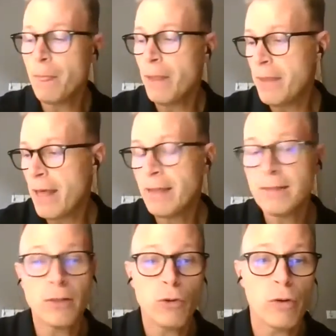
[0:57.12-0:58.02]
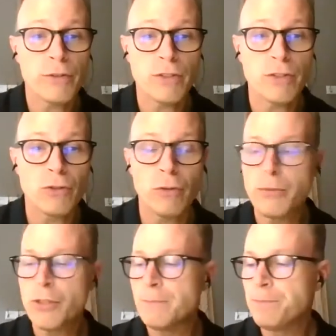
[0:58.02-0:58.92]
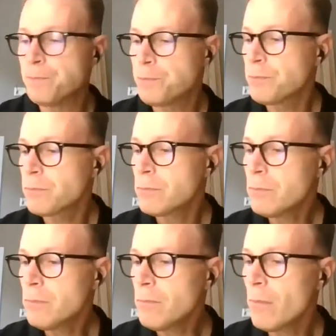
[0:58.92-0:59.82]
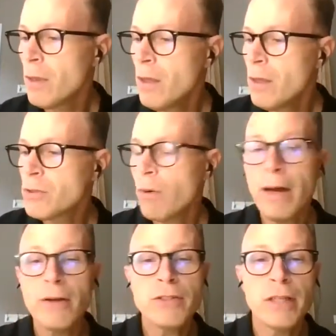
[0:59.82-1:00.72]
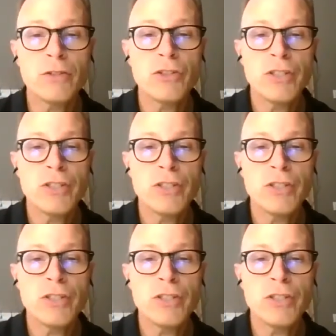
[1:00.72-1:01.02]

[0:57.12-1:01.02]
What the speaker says: And that is the course description. So Honors English